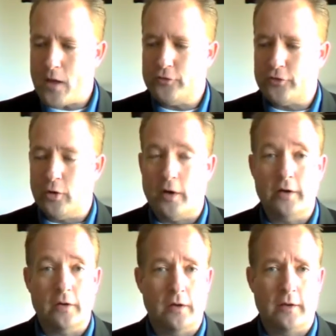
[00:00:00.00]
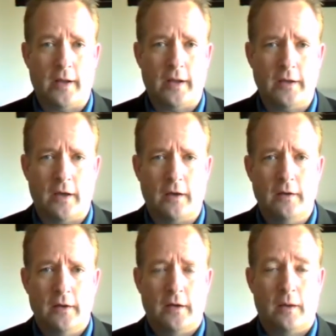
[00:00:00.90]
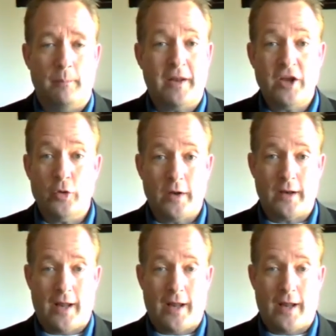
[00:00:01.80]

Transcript: So a mini unit